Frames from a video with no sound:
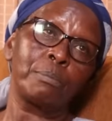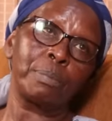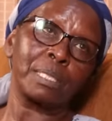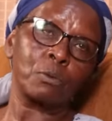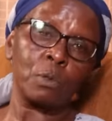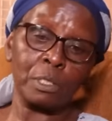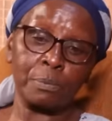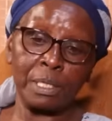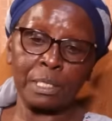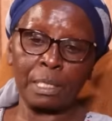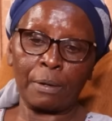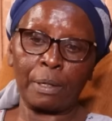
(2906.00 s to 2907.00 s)
But what
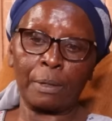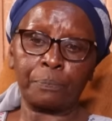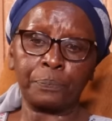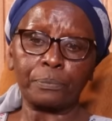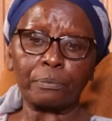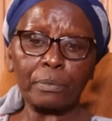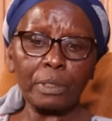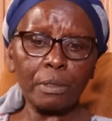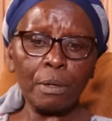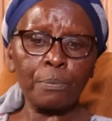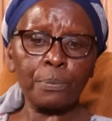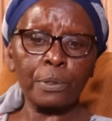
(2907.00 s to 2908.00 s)
makes our
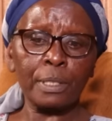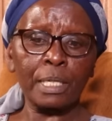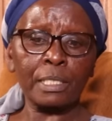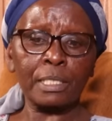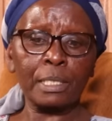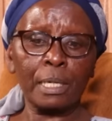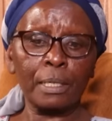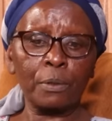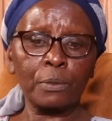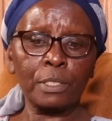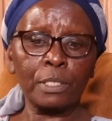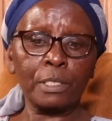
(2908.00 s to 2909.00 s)
products stand
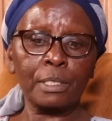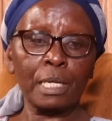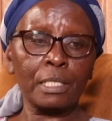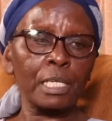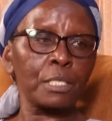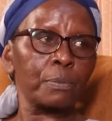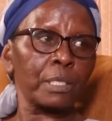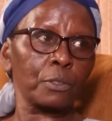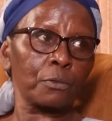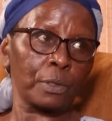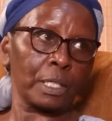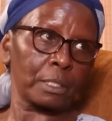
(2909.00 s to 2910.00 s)
out is that aspect
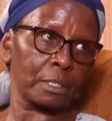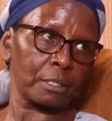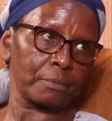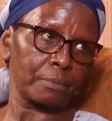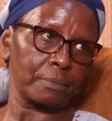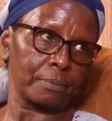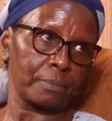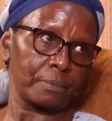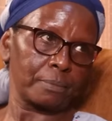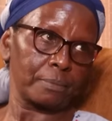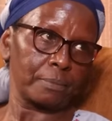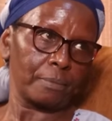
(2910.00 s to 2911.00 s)
of health.
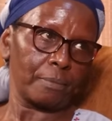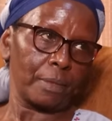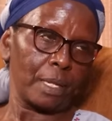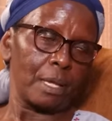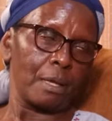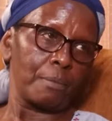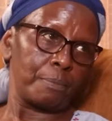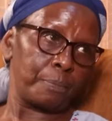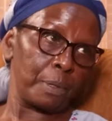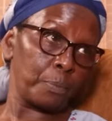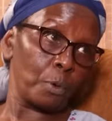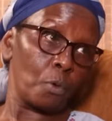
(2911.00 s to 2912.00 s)

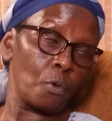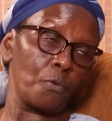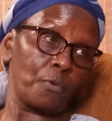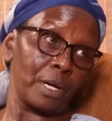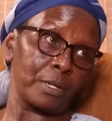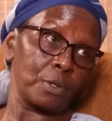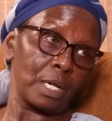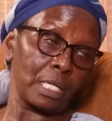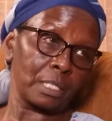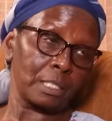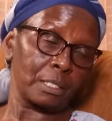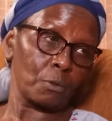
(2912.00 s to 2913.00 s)
People who value
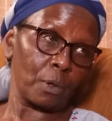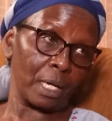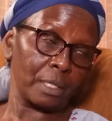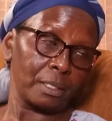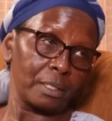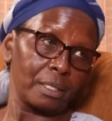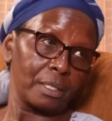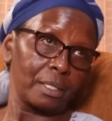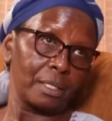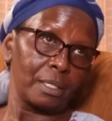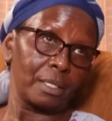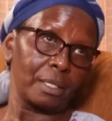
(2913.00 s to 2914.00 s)
health, one,
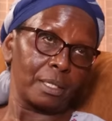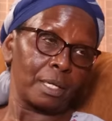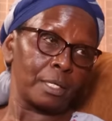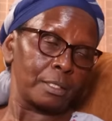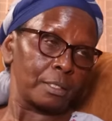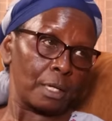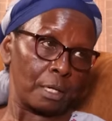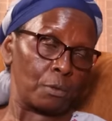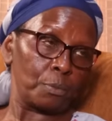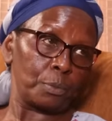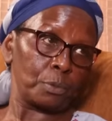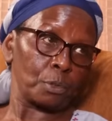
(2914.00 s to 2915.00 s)
and I
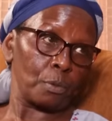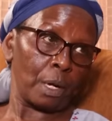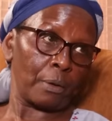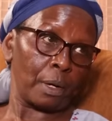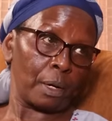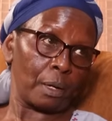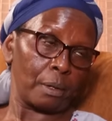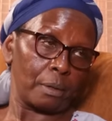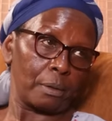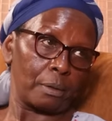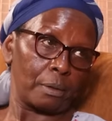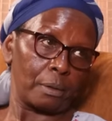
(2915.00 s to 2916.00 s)
hope you saw
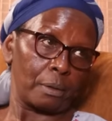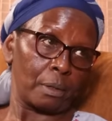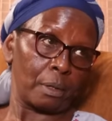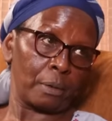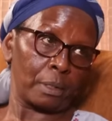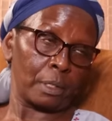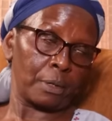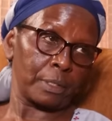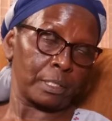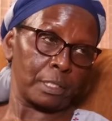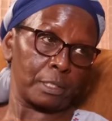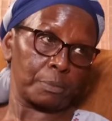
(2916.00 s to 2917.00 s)

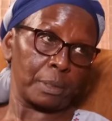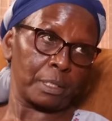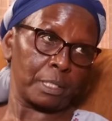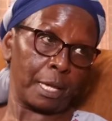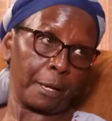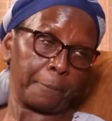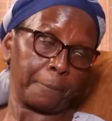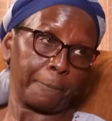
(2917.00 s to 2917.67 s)
our statement there.